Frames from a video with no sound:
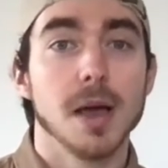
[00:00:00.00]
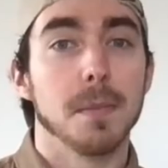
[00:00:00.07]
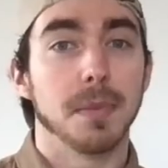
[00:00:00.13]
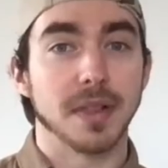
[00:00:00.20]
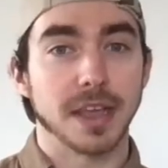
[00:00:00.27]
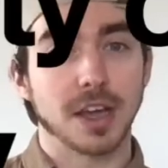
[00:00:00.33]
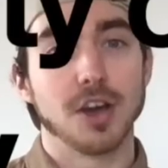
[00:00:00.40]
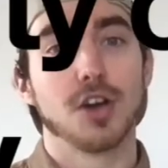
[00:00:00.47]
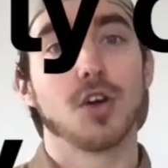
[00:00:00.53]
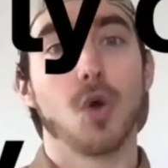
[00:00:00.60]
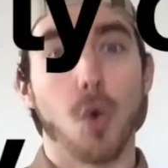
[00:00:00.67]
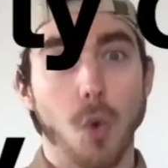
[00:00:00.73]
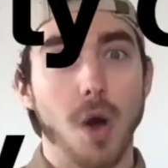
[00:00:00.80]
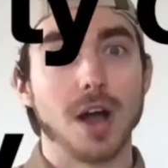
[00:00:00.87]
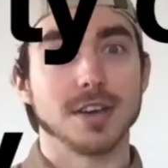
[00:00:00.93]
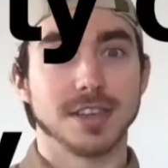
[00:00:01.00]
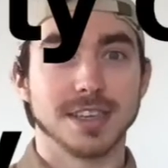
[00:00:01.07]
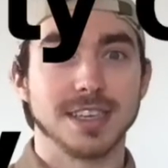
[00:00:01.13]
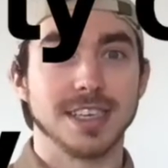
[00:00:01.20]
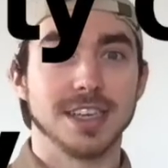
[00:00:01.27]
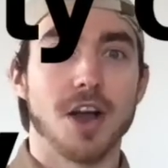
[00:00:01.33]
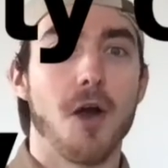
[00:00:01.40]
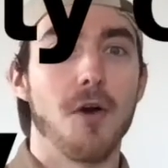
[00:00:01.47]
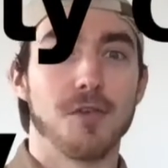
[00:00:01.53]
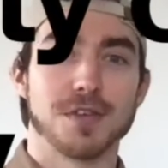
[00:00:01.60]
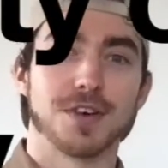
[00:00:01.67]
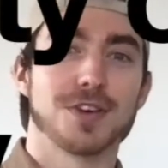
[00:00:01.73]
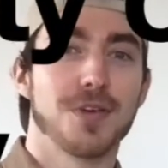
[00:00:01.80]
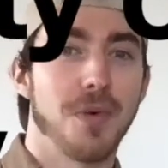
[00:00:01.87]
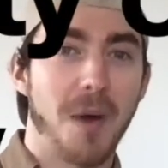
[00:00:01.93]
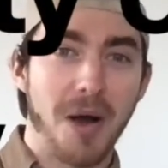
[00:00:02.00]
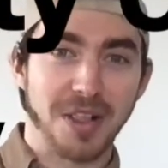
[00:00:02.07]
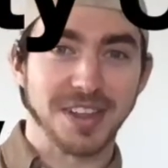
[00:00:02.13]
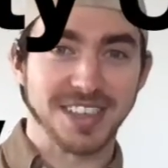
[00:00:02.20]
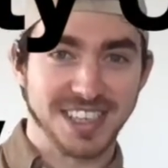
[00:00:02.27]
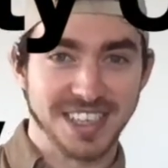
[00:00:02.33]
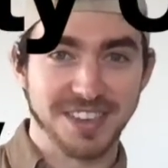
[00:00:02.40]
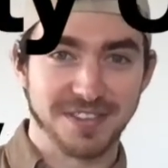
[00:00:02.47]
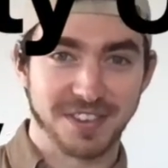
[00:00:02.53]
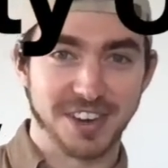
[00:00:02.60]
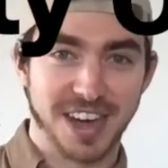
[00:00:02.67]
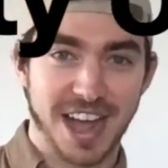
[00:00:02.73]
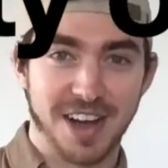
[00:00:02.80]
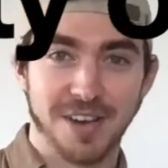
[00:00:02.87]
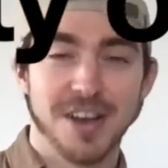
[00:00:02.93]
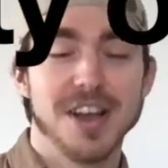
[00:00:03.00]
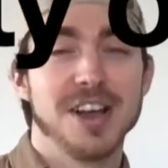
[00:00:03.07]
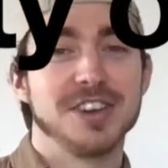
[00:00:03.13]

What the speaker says: but like quantity over quality for now.